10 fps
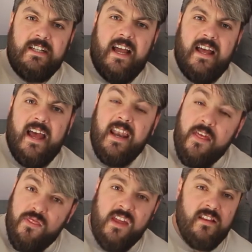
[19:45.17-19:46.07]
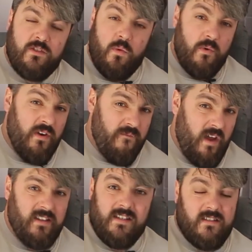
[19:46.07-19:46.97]
And I think that's what we're
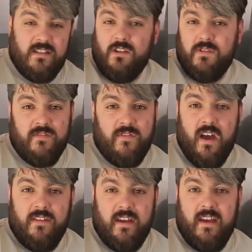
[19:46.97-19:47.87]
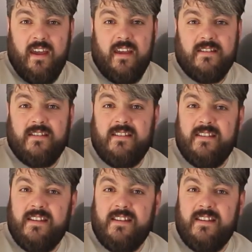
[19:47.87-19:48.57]
invited to do with the Father is